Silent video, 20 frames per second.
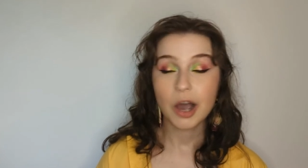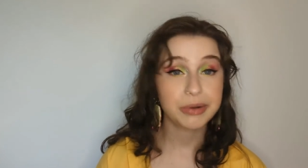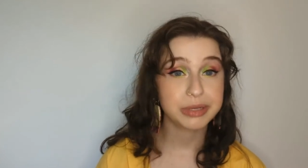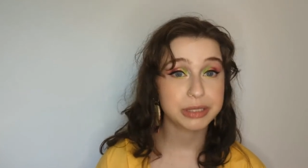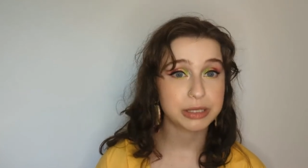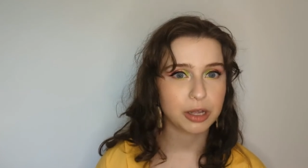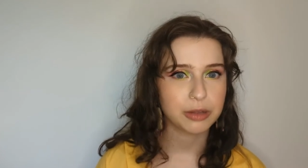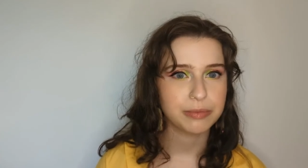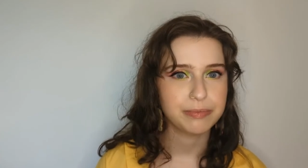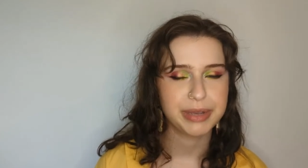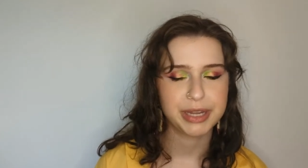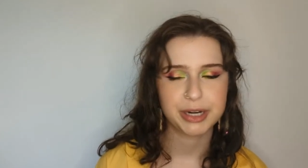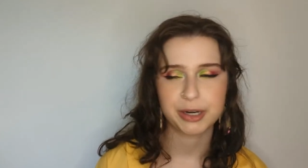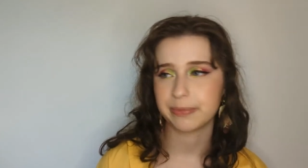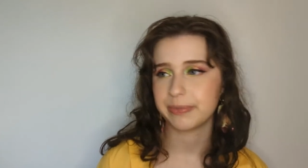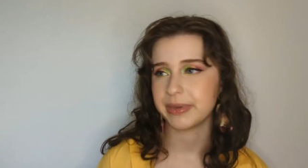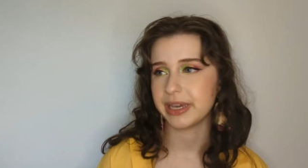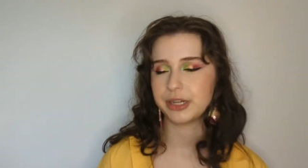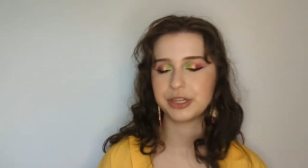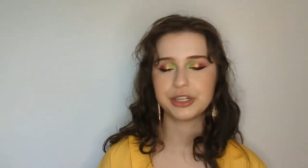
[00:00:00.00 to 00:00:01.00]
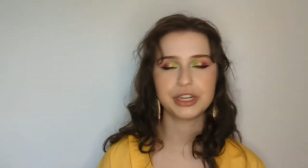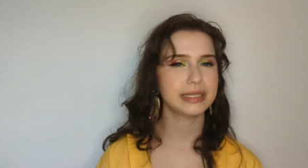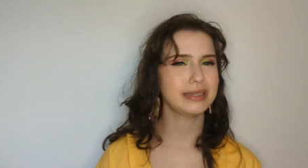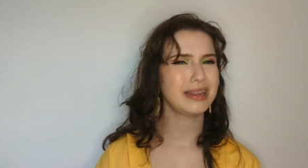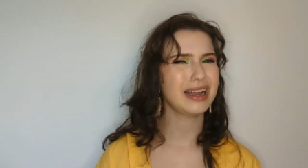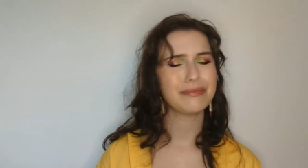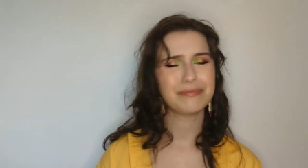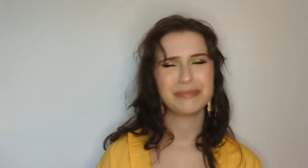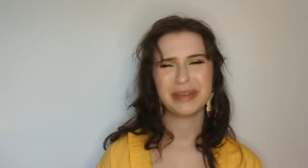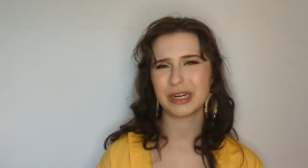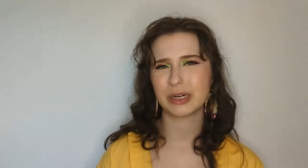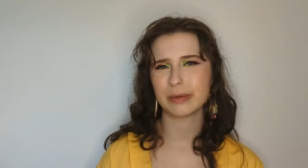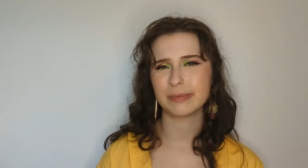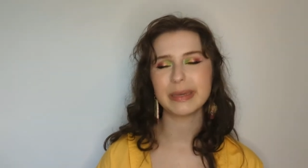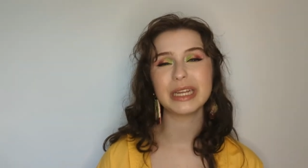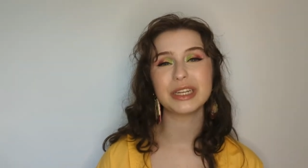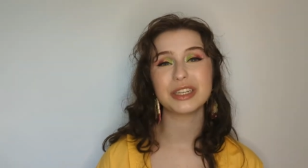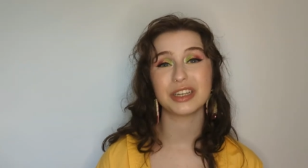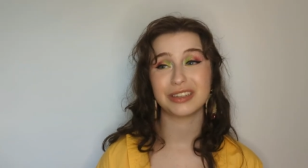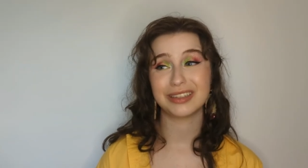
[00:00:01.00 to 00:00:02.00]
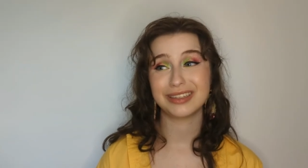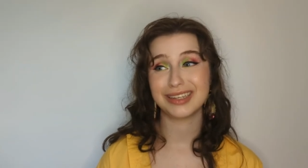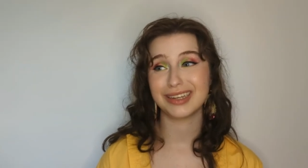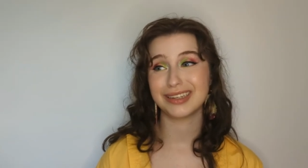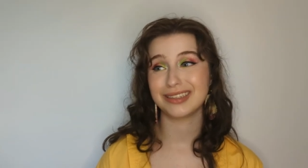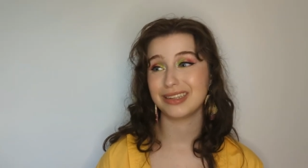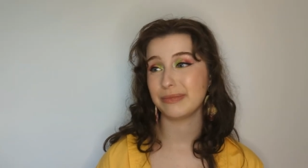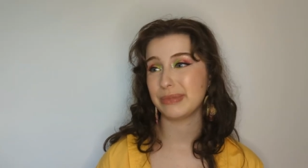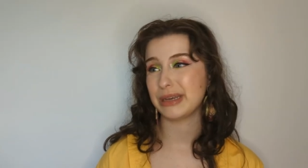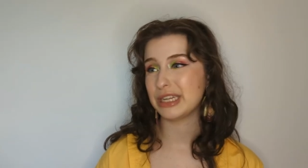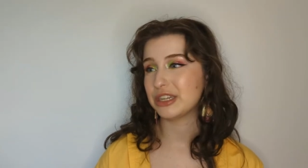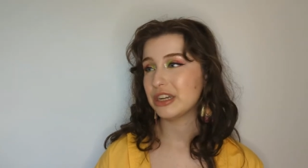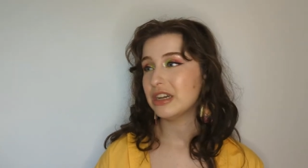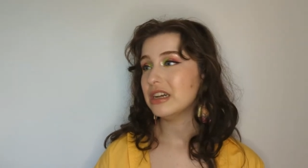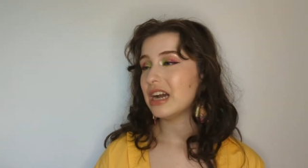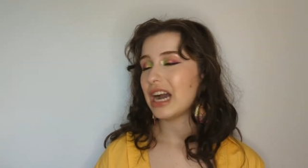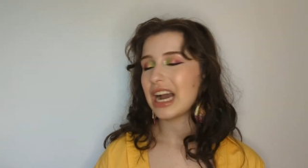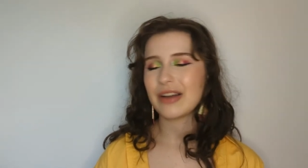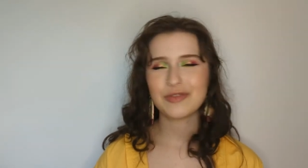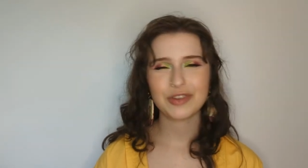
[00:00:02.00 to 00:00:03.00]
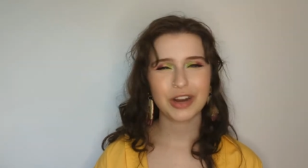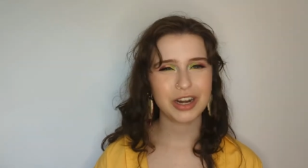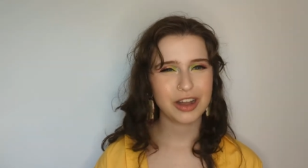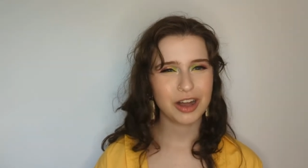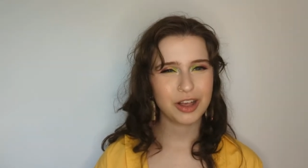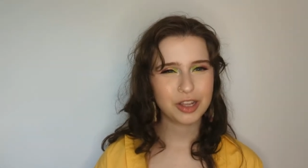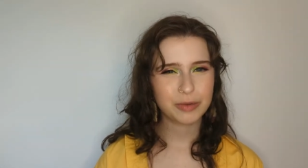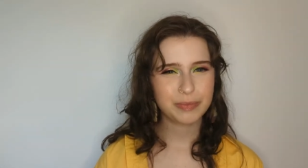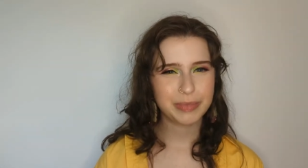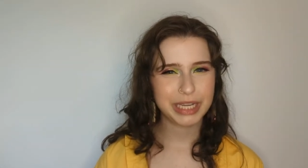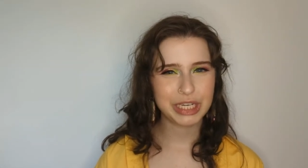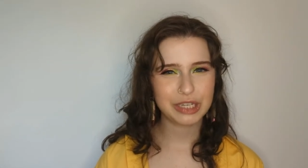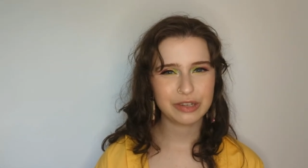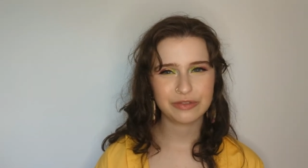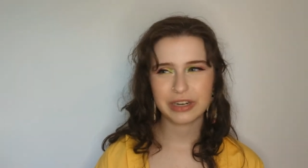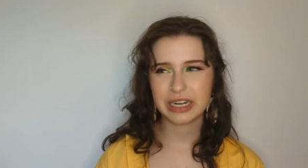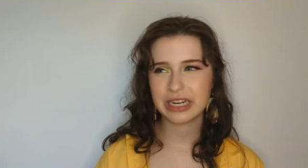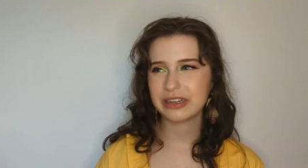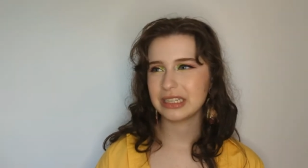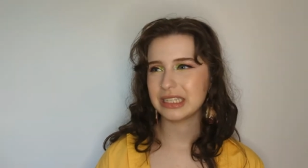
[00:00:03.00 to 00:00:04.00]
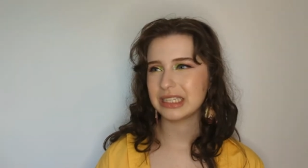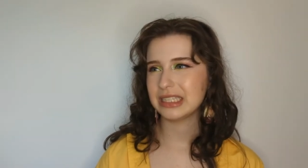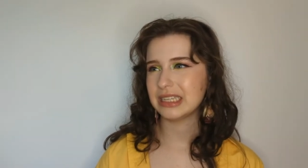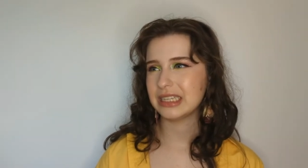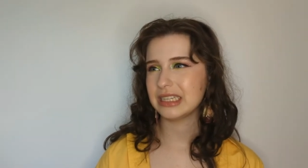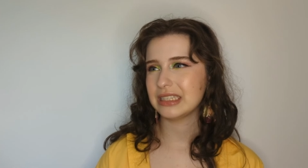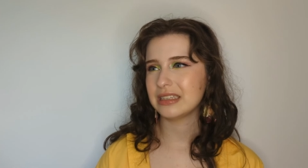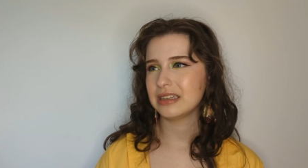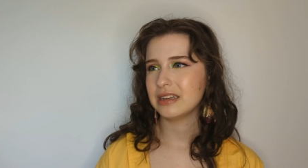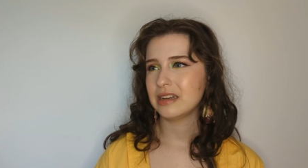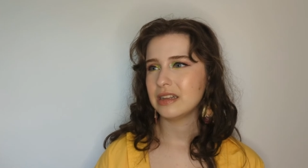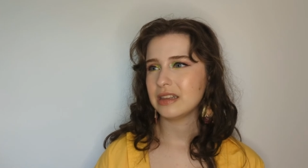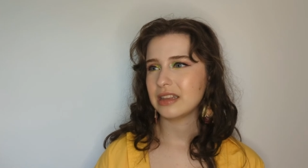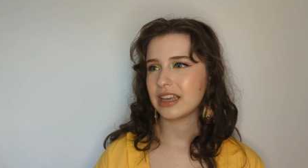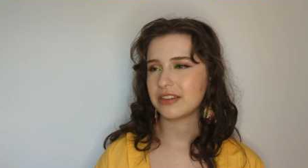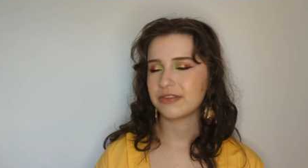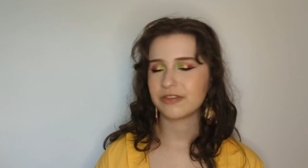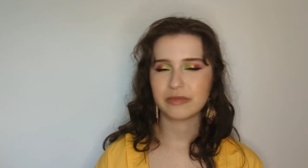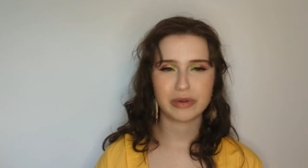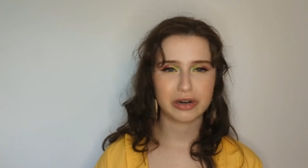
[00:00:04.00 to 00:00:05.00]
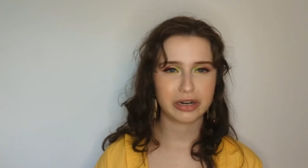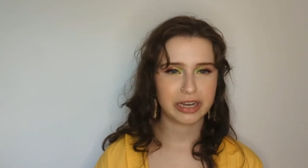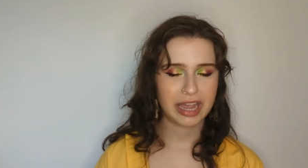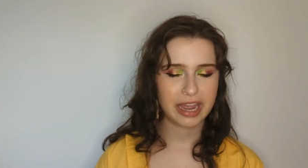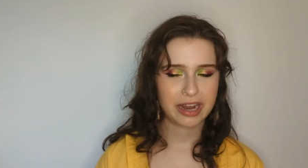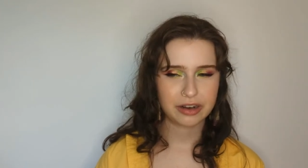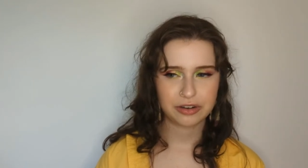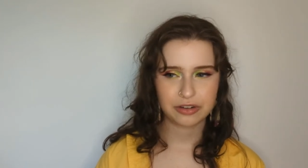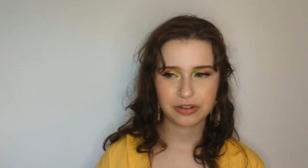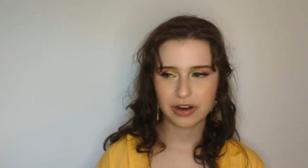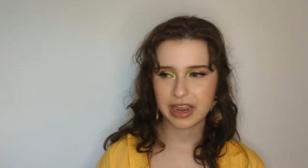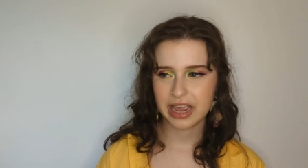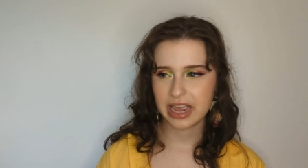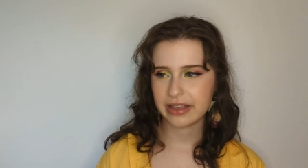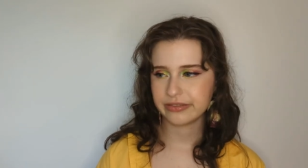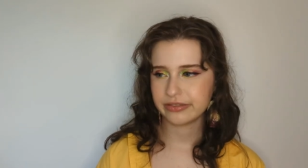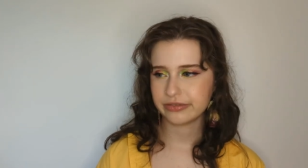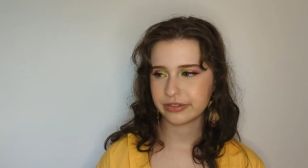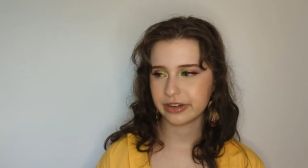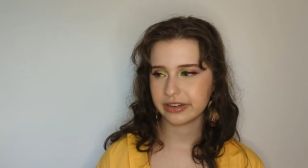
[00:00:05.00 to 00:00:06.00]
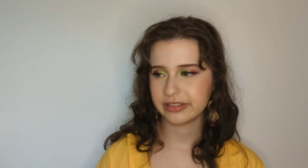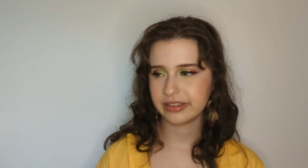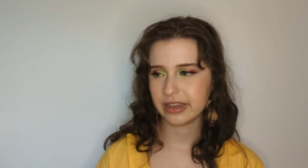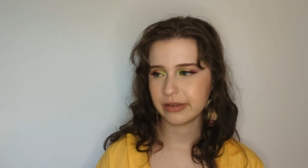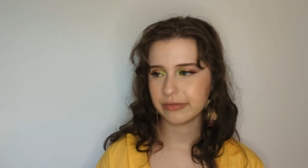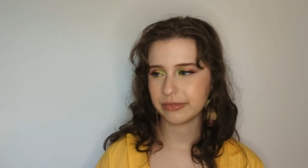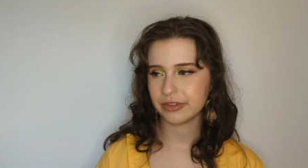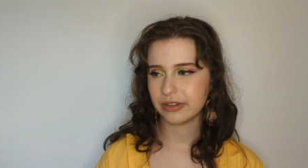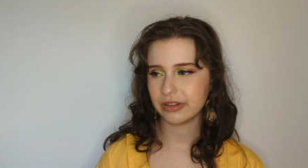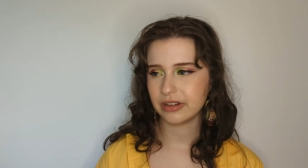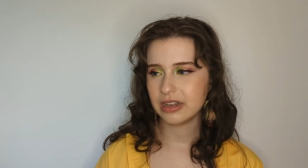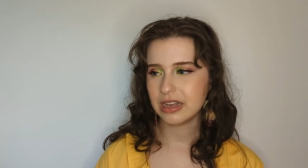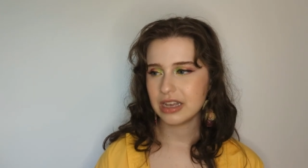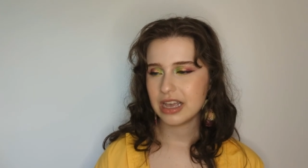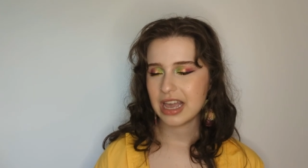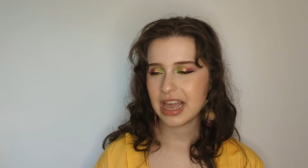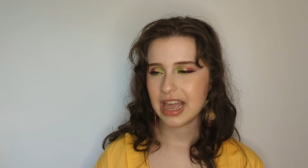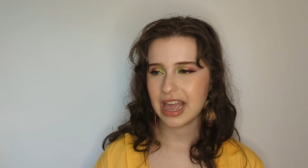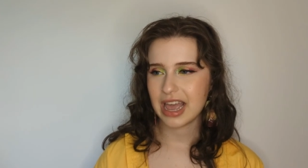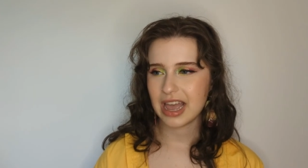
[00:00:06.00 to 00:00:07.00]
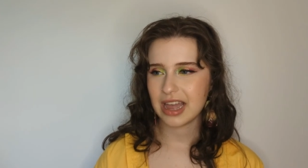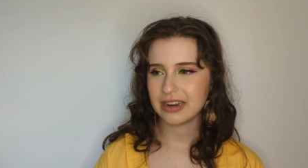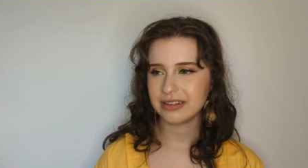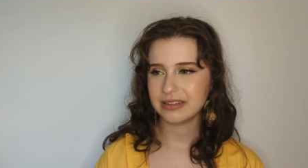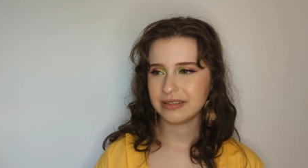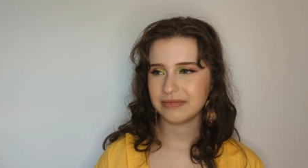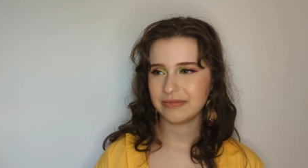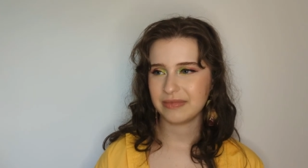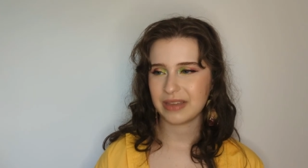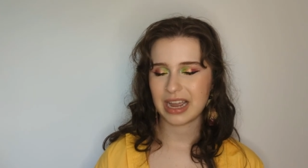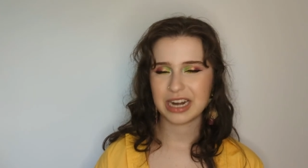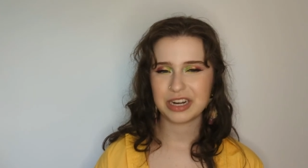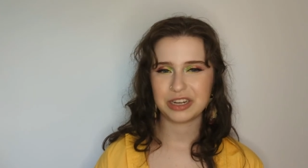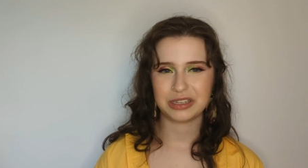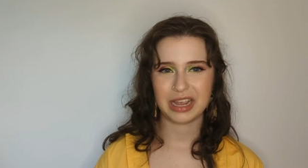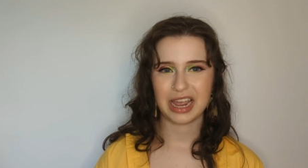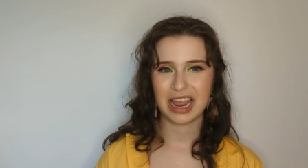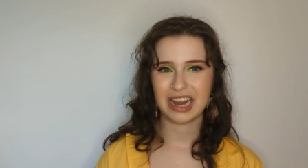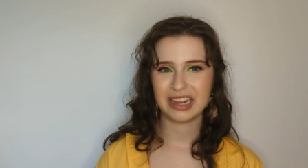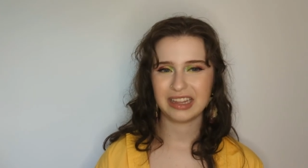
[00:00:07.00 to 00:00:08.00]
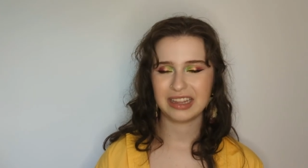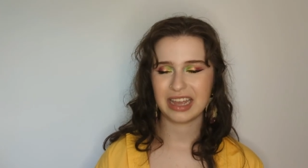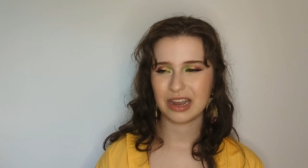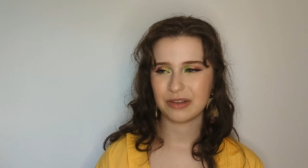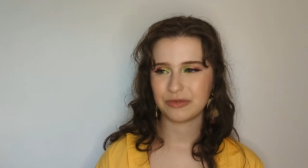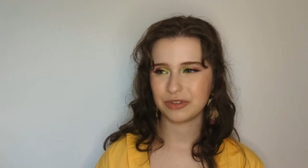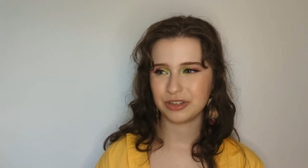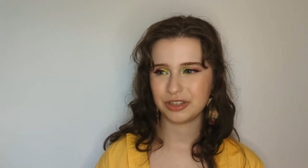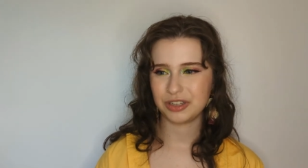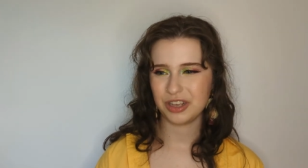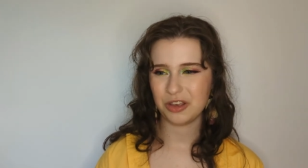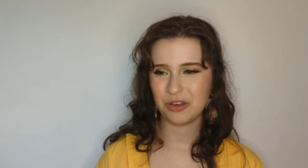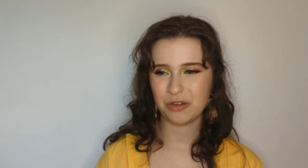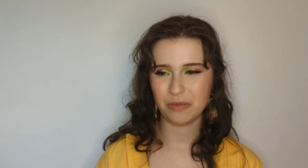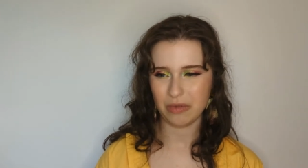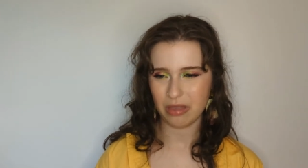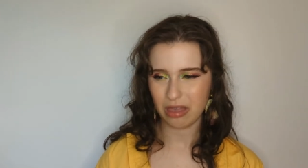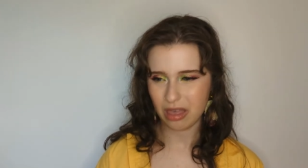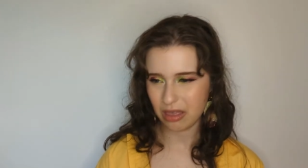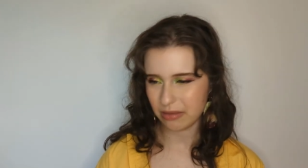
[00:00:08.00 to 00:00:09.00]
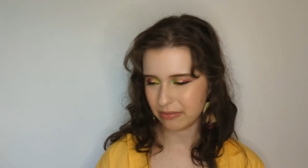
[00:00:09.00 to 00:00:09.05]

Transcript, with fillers: Oh, it's called bitter peach. It's not bitter peach, it's dusty peach. I've tried other peach fragrances, like from Arcana Craves, for example, and I just hated that one too.